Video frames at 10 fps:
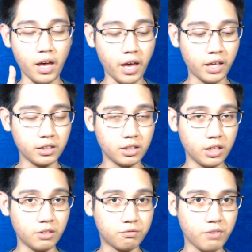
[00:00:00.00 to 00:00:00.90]
And
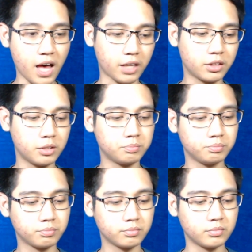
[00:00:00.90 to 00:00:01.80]
in fact,
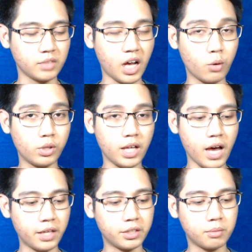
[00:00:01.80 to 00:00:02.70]
I will
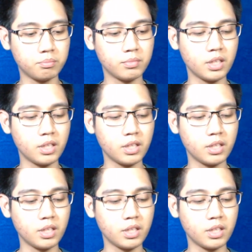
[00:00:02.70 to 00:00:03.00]
add,